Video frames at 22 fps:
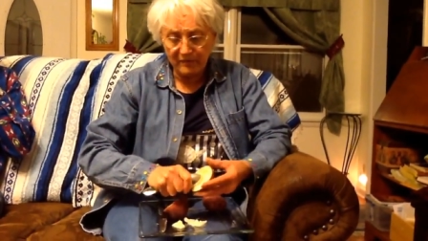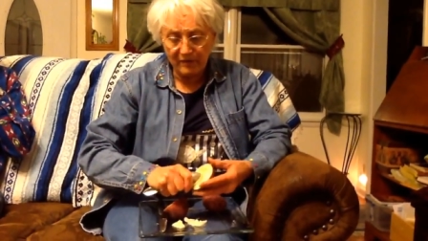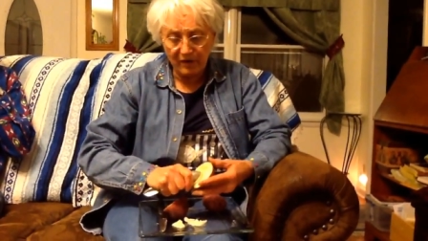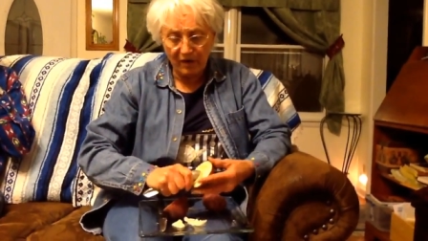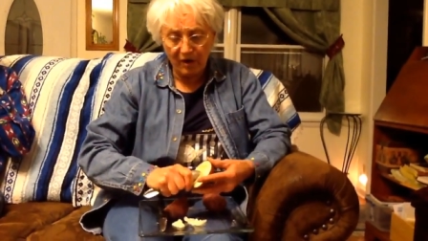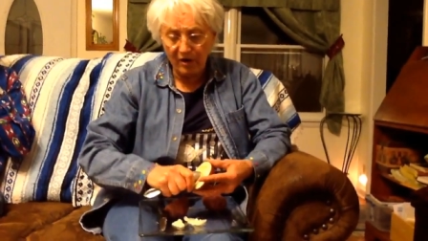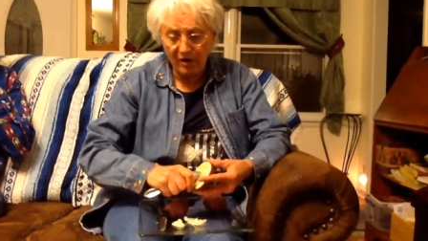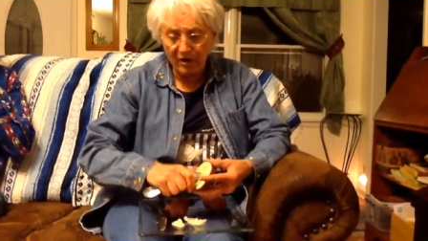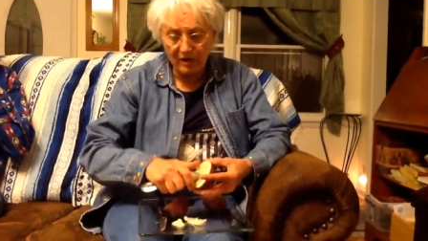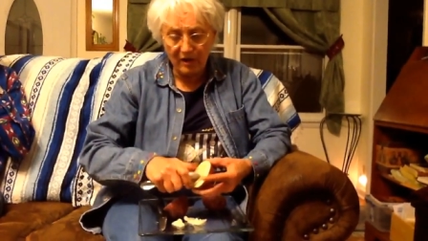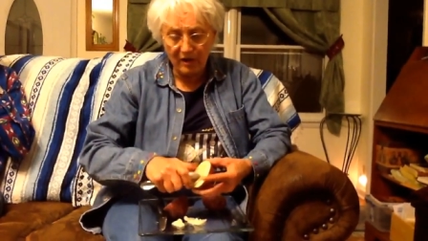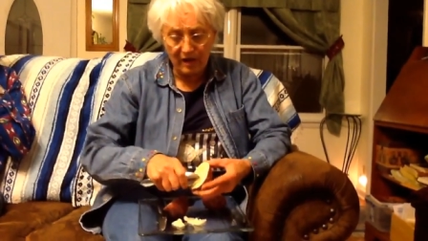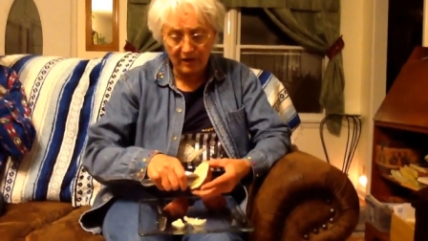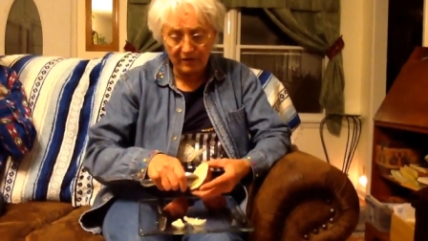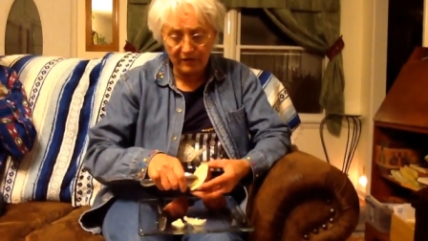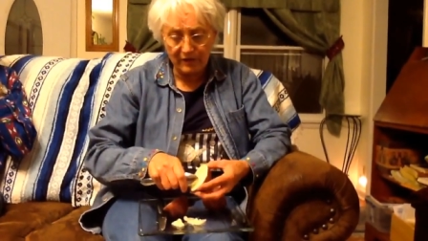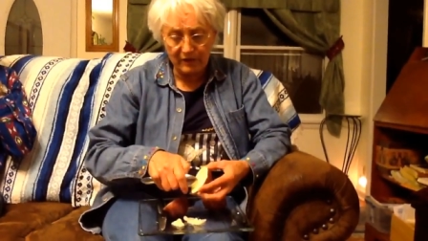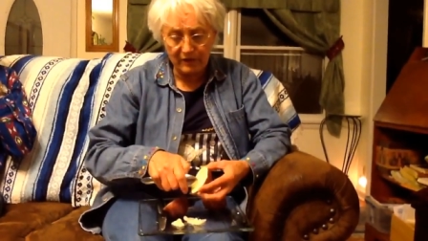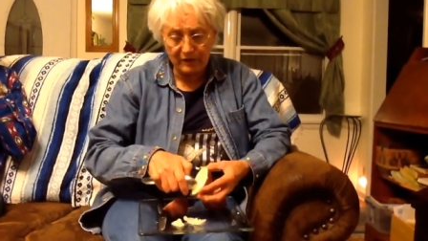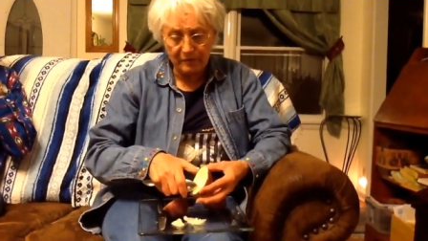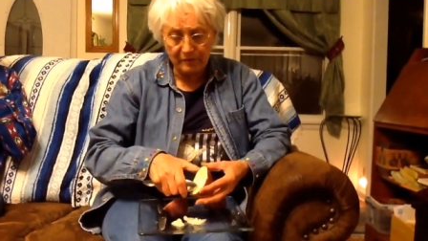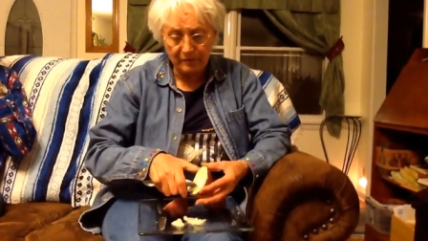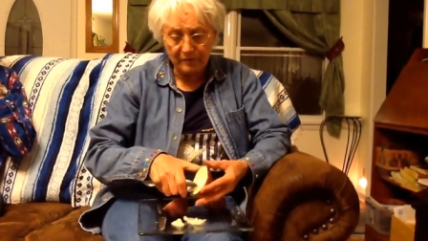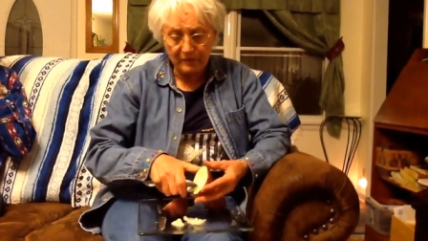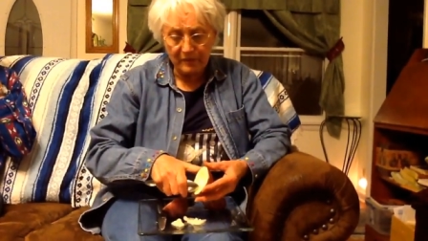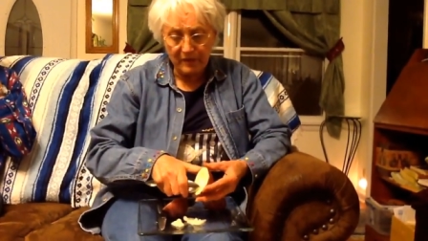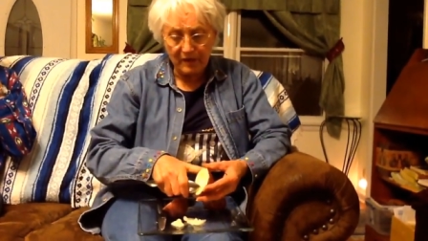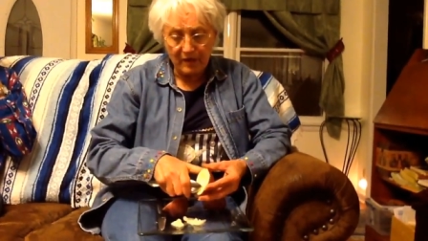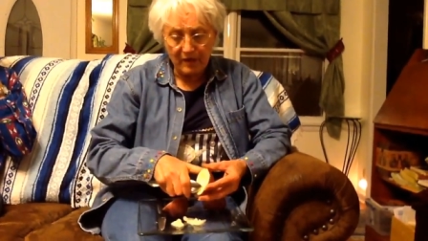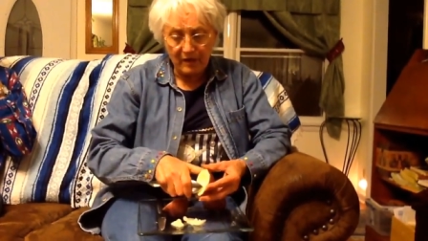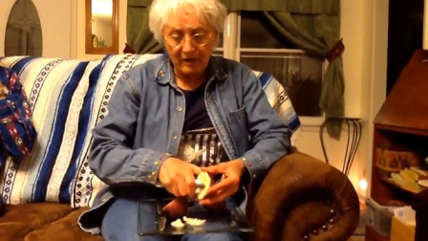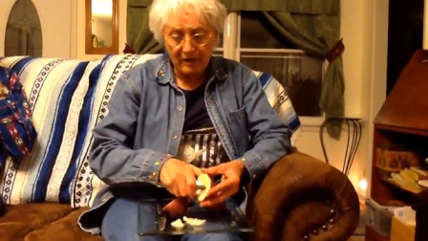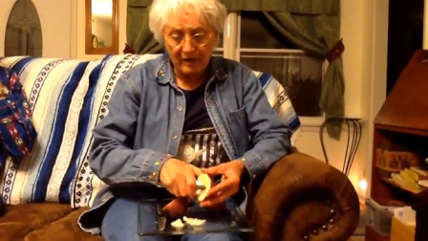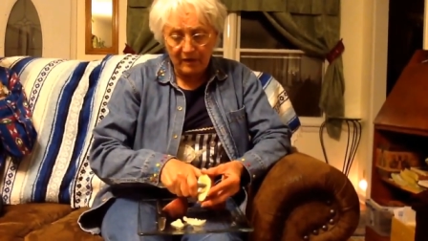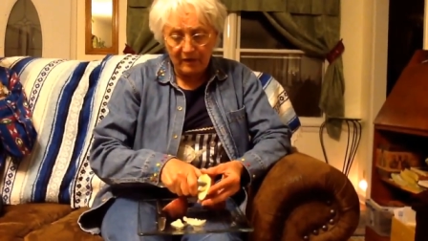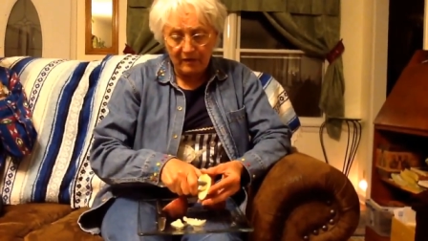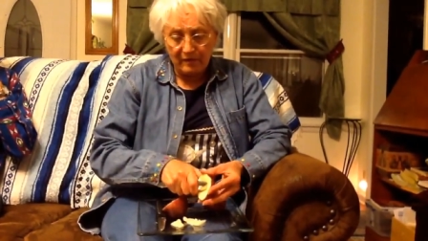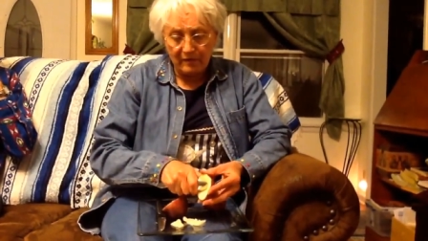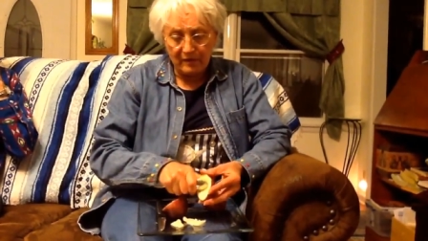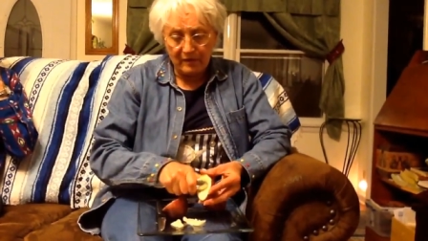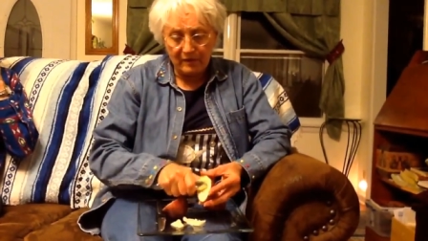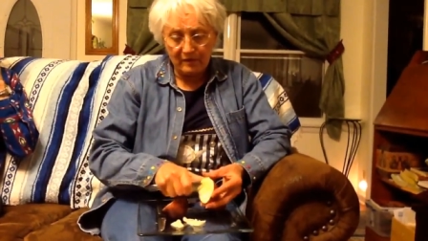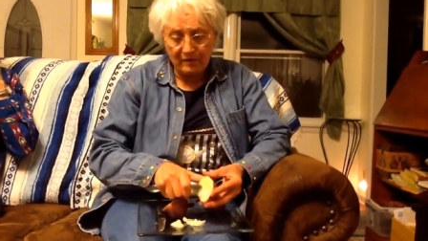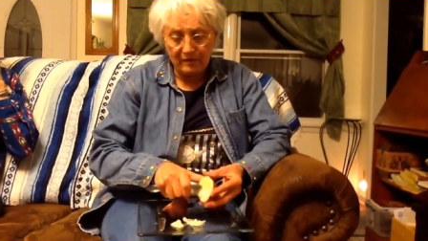all of
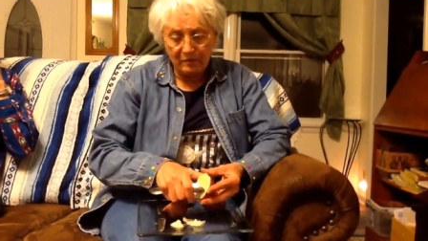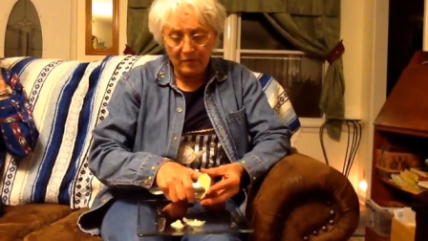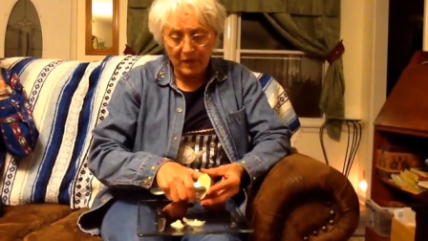it.